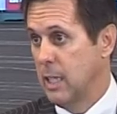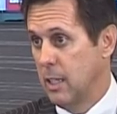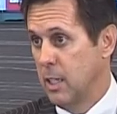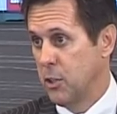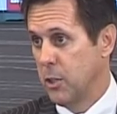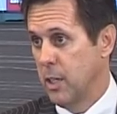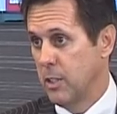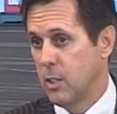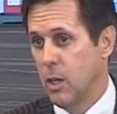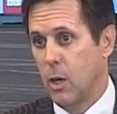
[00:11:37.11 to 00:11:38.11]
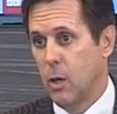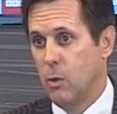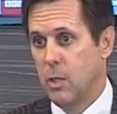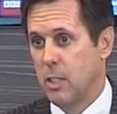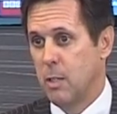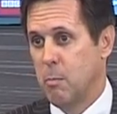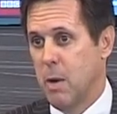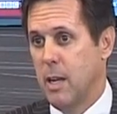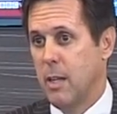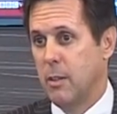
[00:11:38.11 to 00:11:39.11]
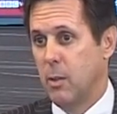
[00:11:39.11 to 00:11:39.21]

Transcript: leisure guest who doesn't mind,